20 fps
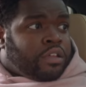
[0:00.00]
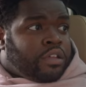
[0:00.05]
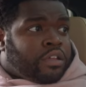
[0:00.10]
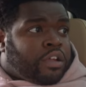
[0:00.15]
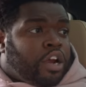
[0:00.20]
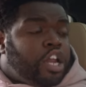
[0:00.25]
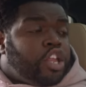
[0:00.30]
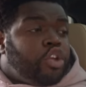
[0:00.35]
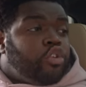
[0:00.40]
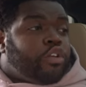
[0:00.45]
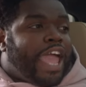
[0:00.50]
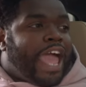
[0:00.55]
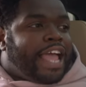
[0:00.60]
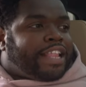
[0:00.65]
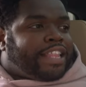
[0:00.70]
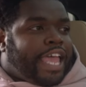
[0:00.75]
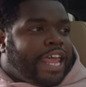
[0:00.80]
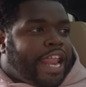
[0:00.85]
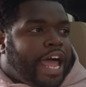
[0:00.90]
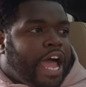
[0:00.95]
Girl, you
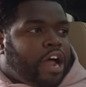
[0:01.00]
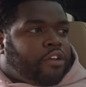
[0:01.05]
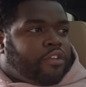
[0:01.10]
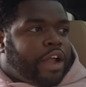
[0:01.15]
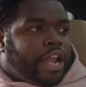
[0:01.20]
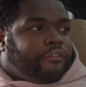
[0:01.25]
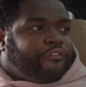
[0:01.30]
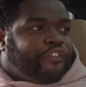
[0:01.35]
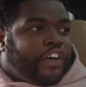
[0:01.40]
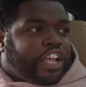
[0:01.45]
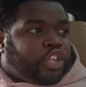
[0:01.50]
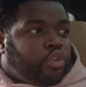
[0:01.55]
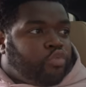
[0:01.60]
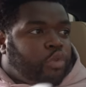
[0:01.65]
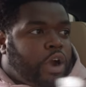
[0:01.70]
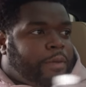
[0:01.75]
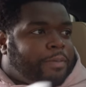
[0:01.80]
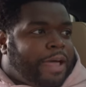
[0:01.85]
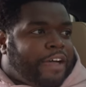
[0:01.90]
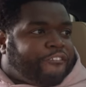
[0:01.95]
got that already.
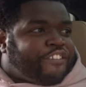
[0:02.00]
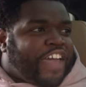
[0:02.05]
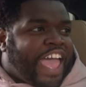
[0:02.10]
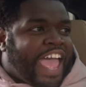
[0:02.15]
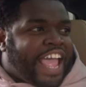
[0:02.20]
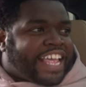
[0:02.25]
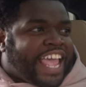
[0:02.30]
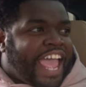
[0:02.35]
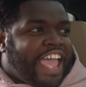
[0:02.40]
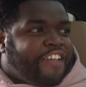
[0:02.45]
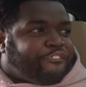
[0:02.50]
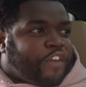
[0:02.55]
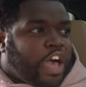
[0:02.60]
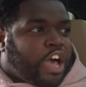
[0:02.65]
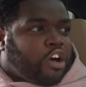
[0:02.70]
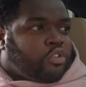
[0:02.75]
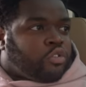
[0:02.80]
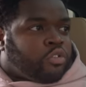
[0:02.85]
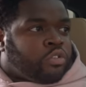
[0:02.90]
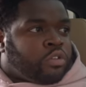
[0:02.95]
Worry about five k for?
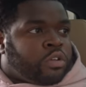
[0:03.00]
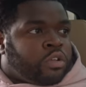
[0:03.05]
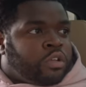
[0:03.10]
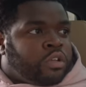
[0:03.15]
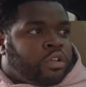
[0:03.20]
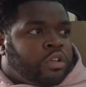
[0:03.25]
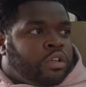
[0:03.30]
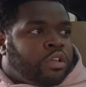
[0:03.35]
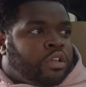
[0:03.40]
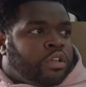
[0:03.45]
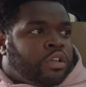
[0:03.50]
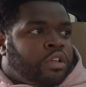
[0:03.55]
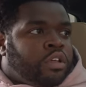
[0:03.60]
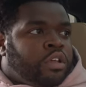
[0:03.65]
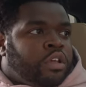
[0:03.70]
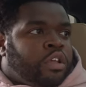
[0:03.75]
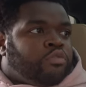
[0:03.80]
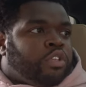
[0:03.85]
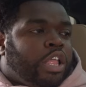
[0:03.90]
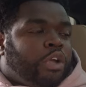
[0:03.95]
I'm not worried about it.